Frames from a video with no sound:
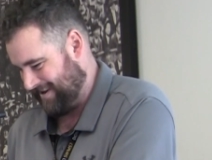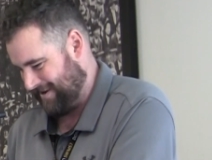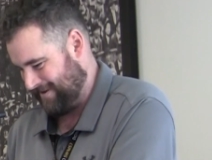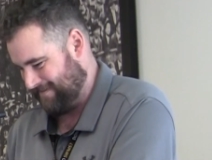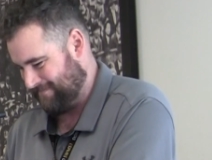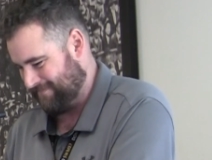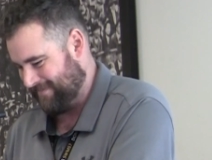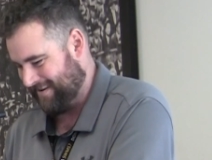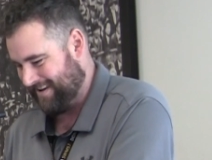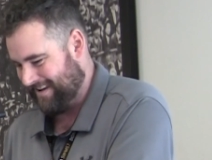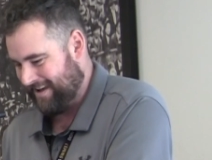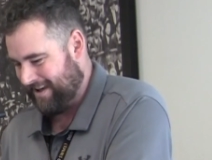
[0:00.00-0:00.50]

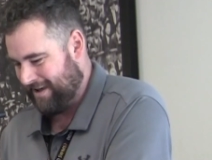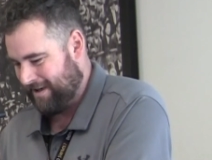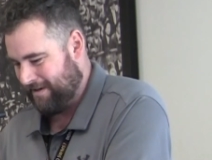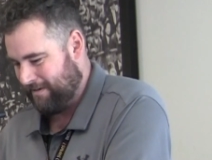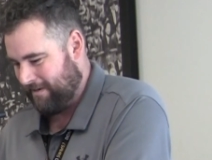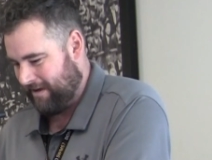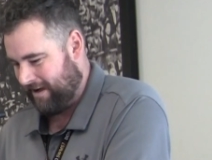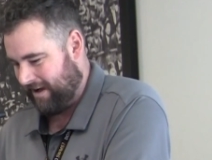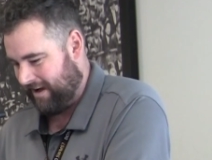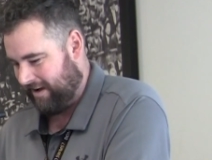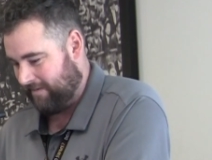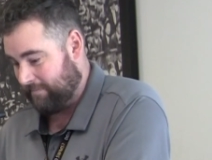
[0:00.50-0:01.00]
um,
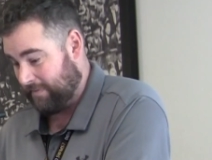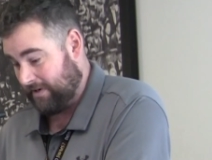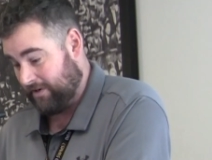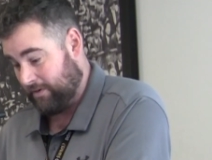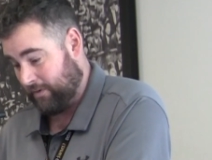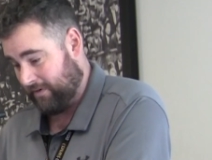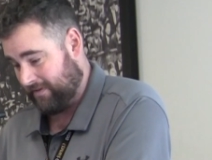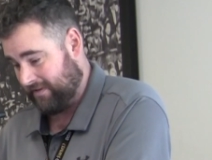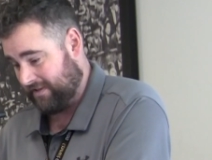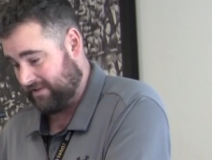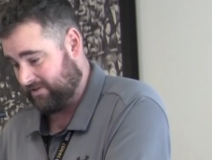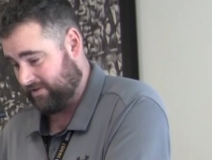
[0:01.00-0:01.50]
I've been
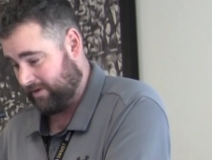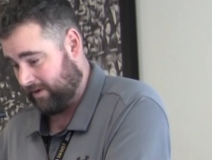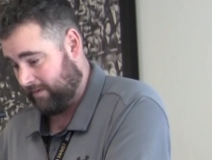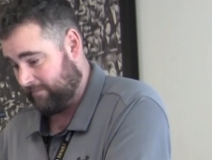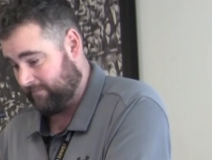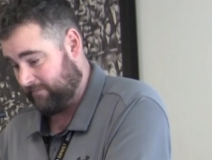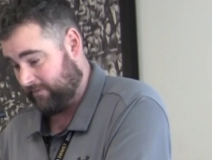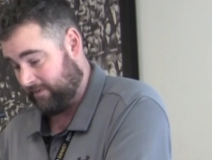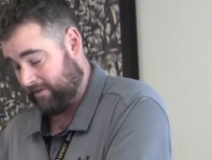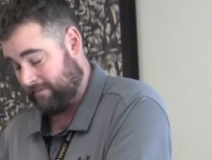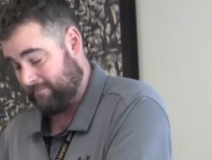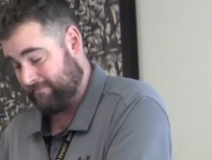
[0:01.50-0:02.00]
doing this
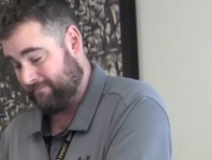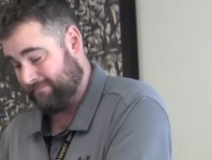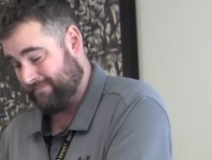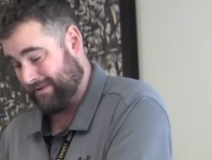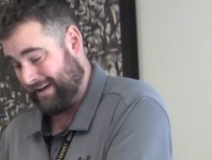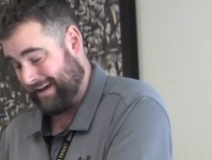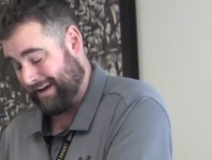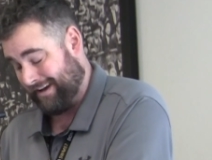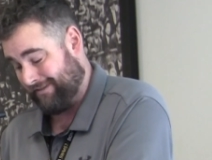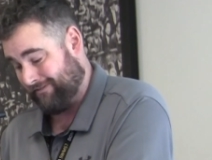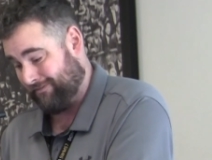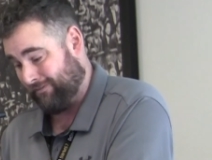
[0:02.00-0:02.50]
job for
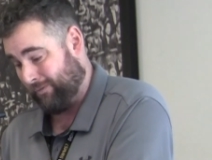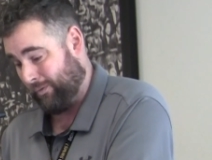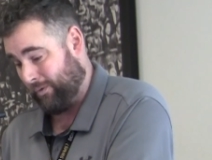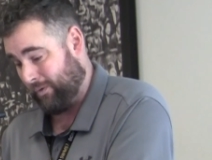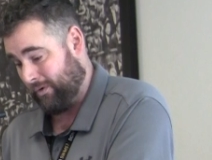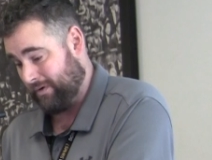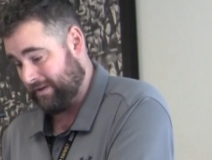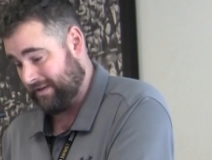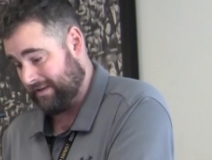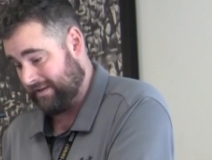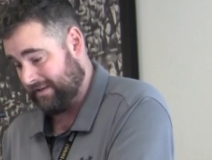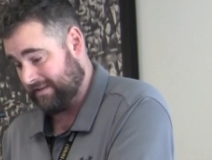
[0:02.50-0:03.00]
about
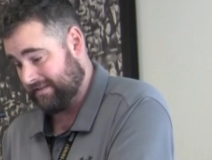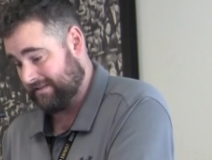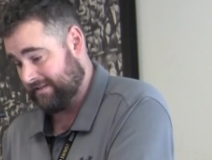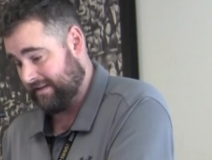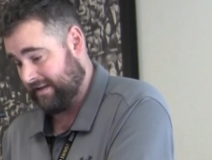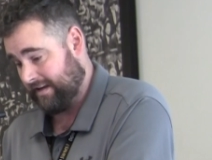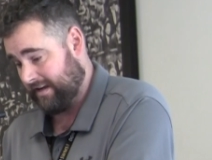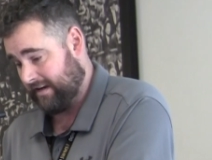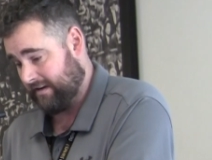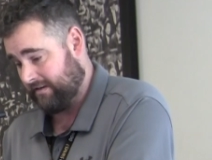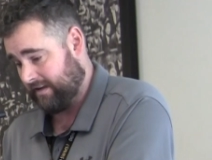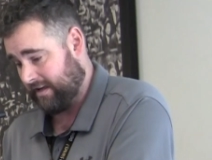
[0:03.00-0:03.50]
four years
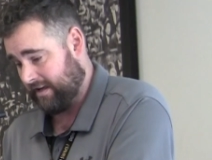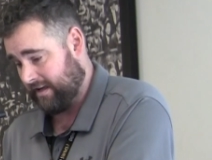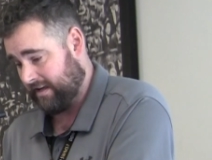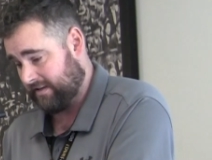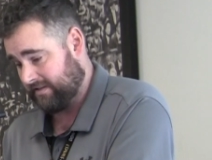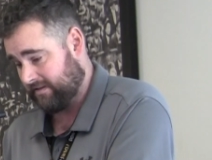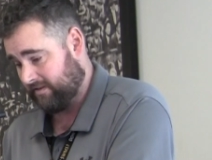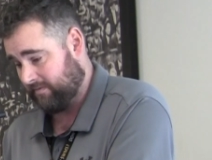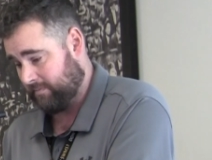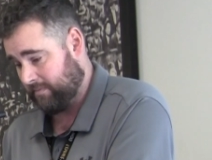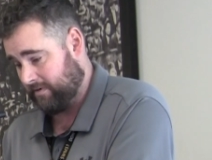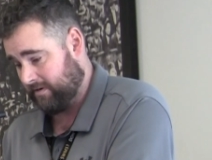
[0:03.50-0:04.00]
now,
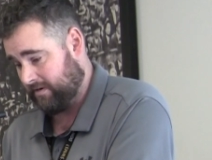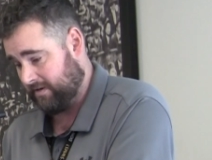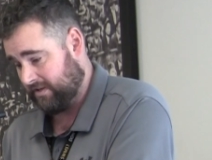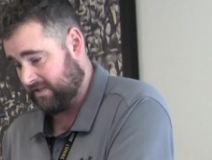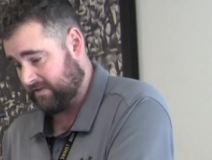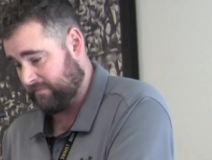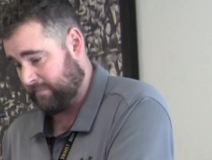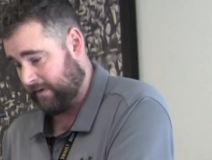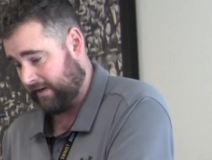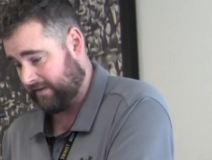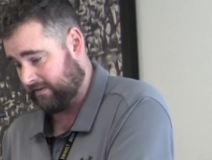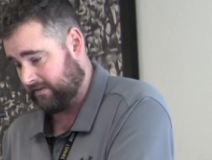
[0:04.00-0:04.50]
uh, so I've been an
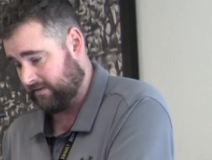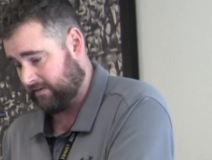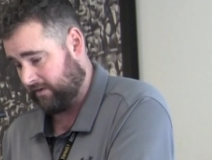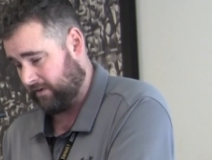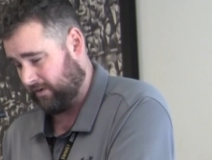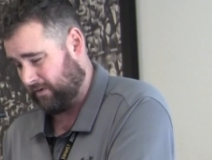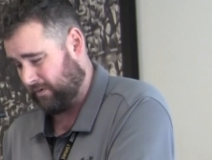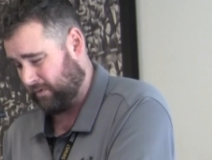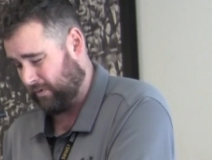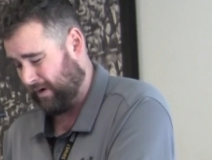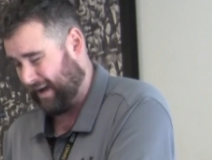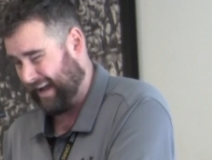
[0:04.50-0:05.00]
inspector
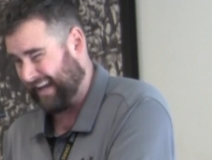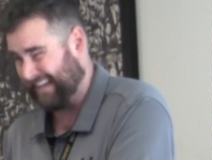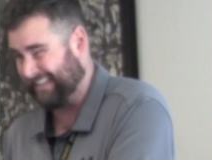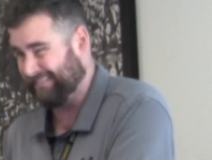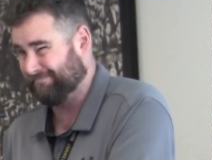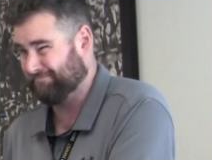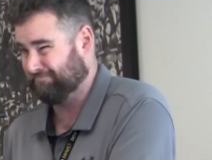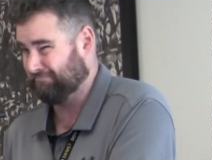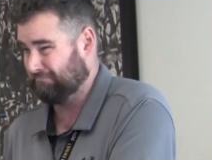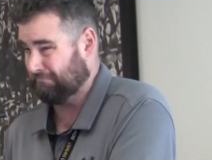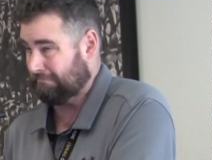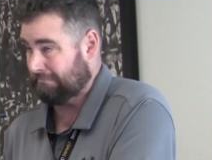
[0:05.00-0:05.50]
total
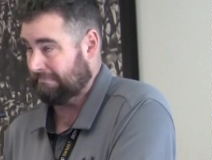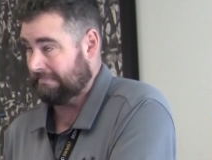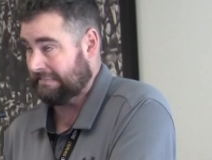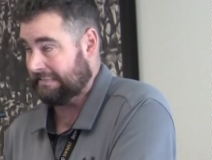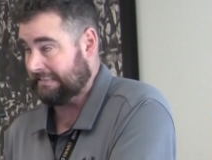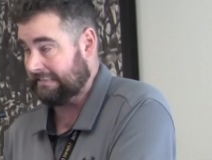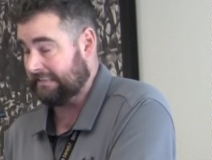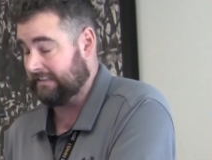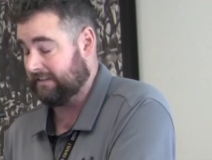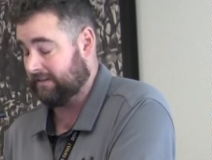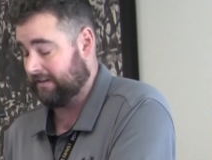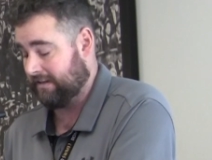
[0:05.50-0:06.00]
eight,
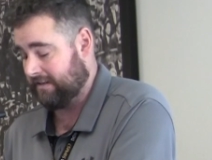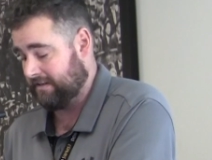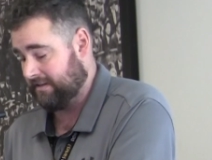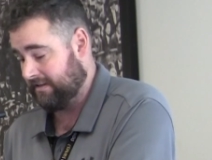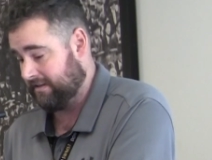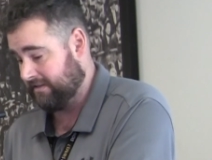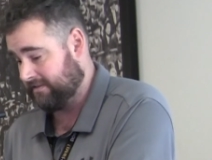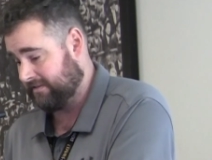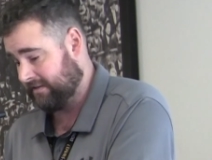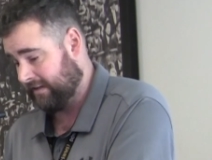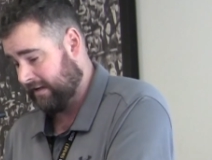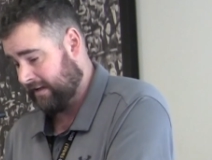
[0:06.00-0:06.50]
nearly nine
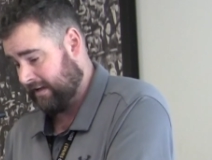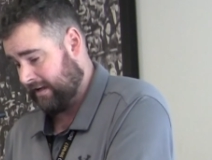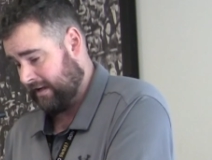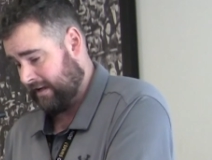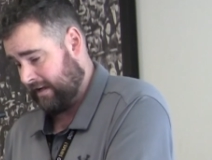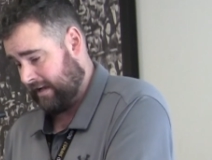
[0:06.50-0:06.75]
years.